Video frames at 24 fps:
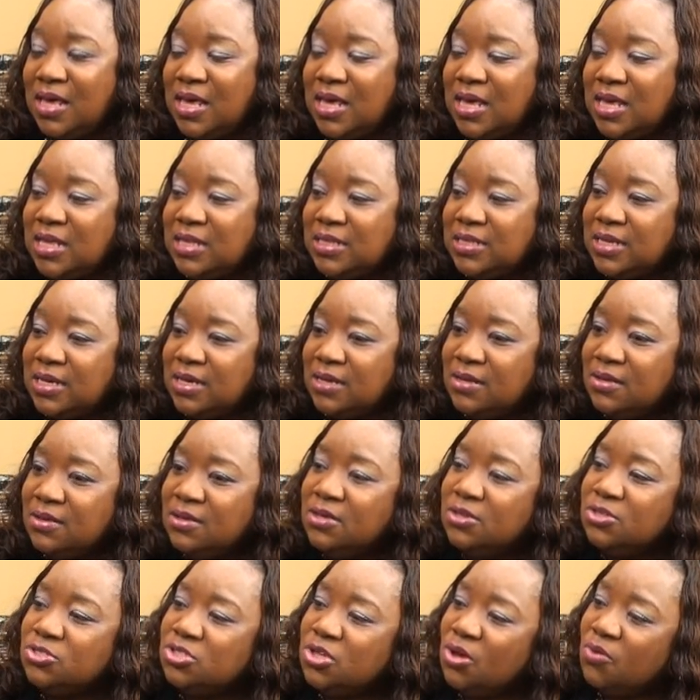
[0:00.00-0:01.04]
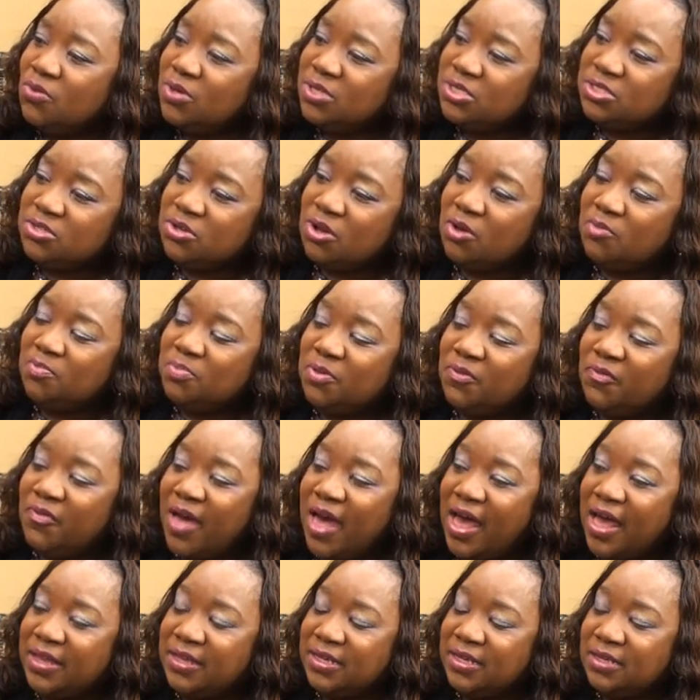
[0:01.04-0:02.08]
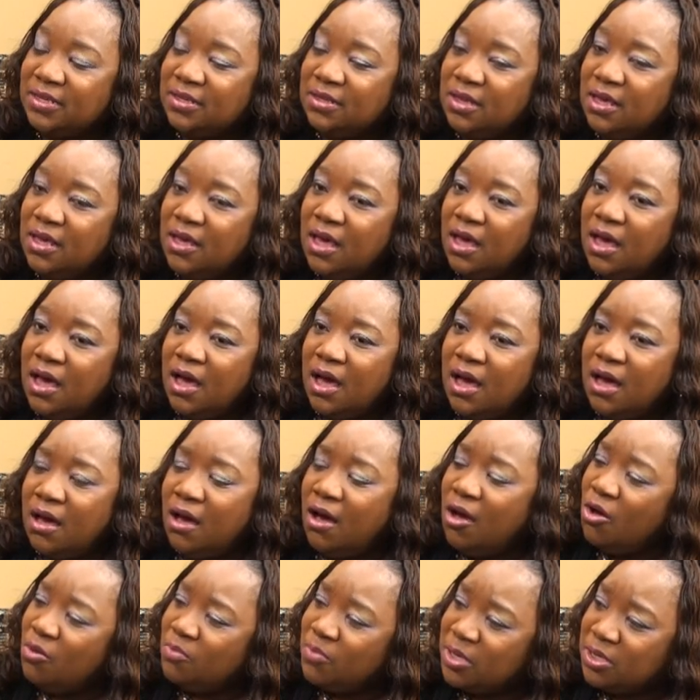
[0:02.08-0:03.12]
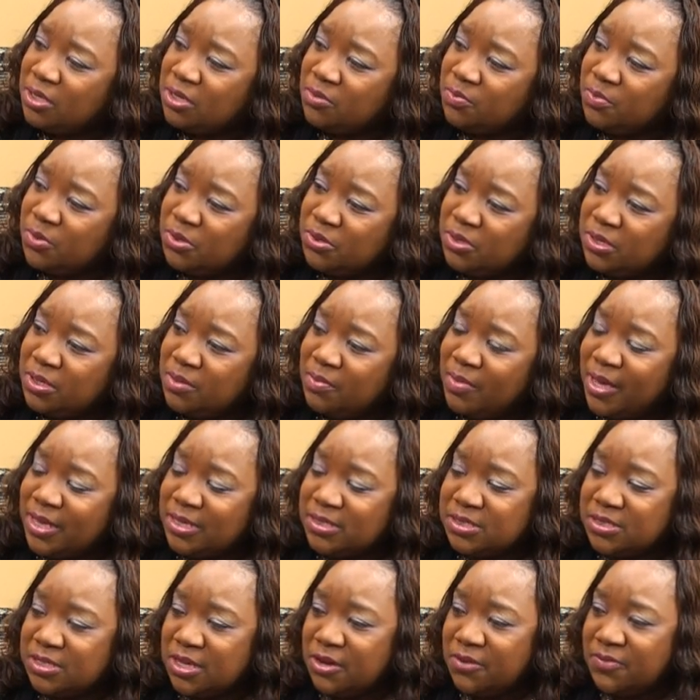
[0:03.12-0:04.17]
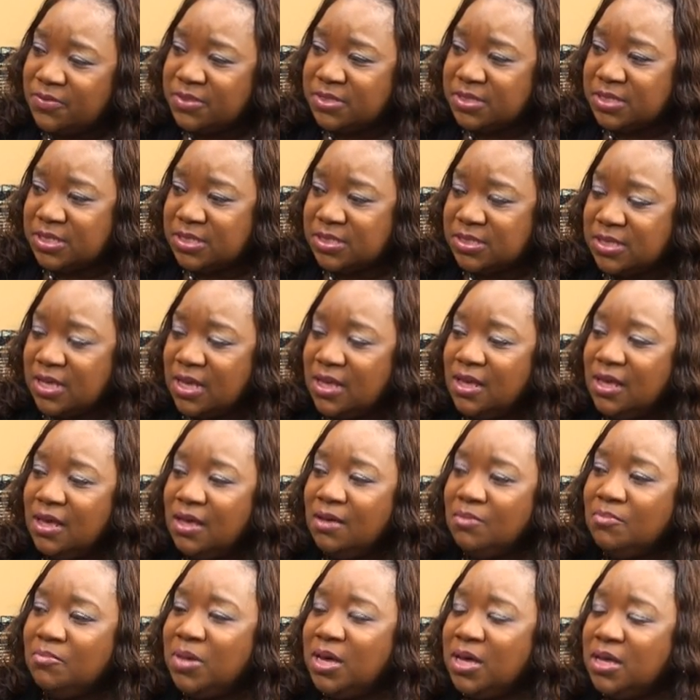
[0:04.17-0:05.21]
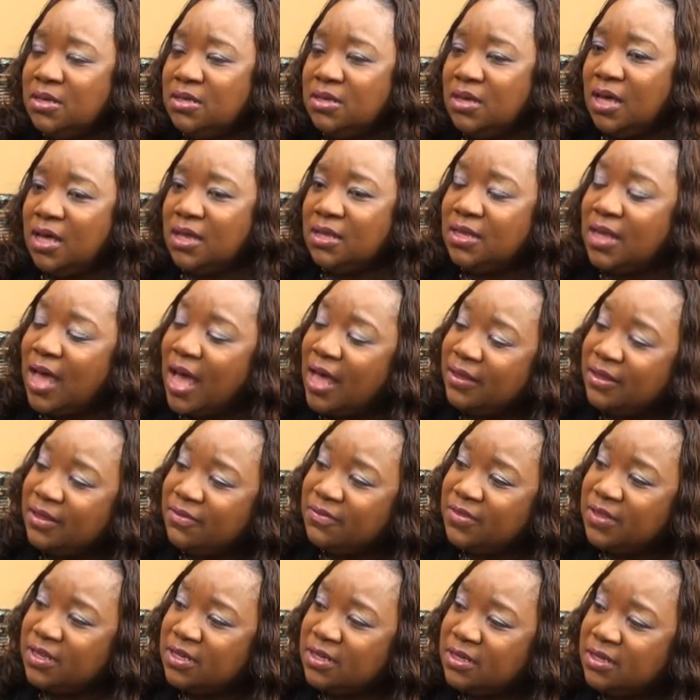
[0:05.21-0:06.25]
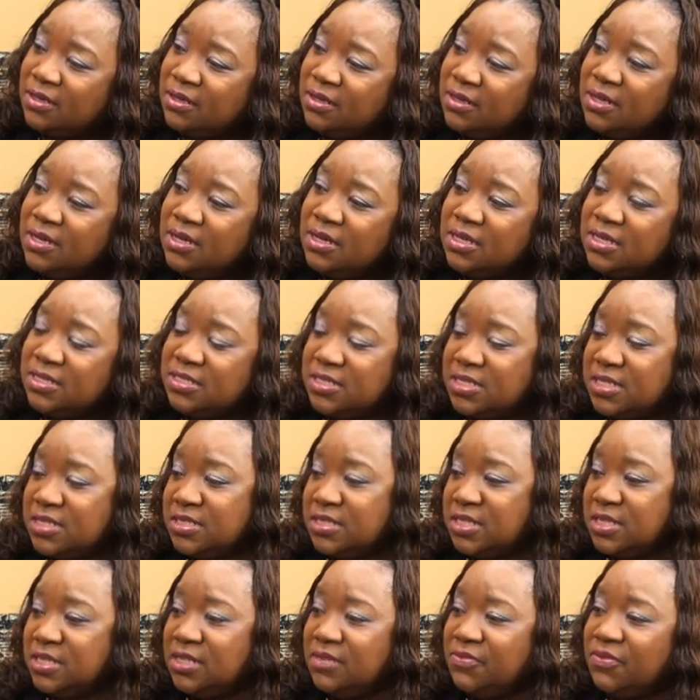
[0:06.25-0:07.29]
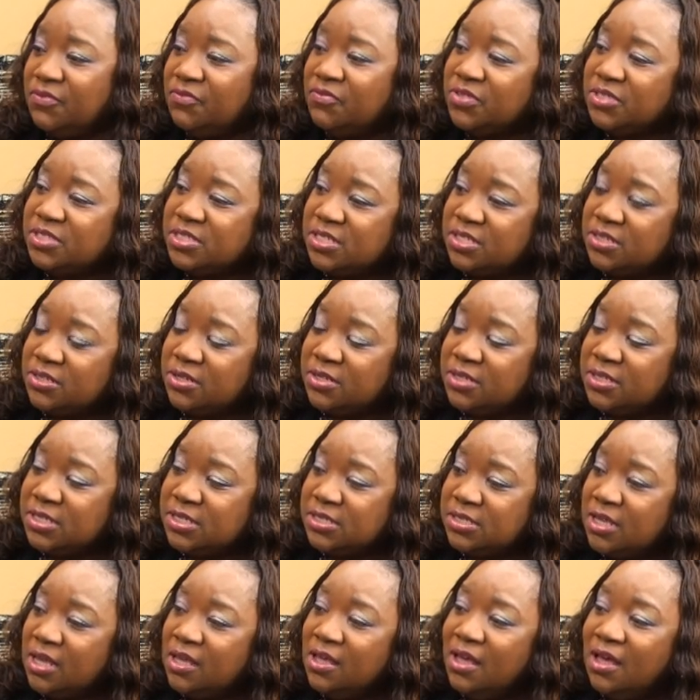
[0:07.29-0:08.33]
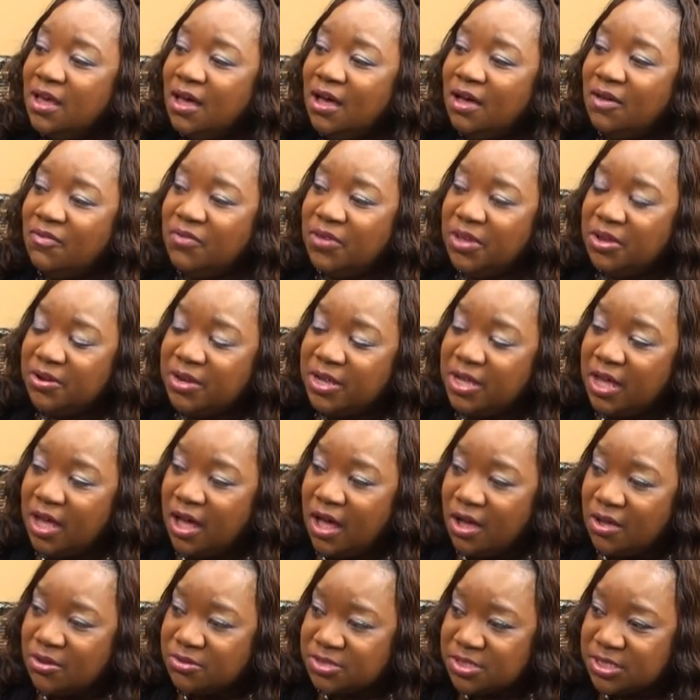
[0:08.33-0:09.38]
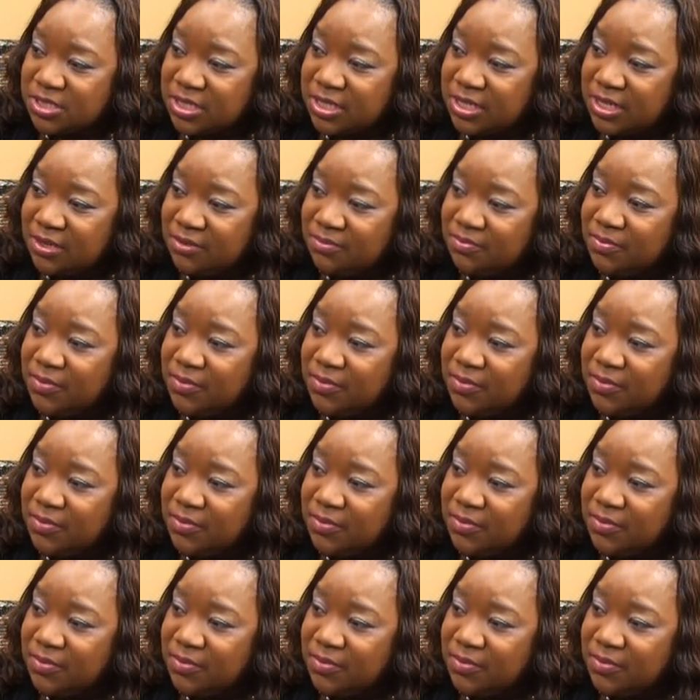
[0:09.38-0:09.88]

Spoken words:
And so we start providing home and community-based services. But a lot of the assisted living facilities are very costly.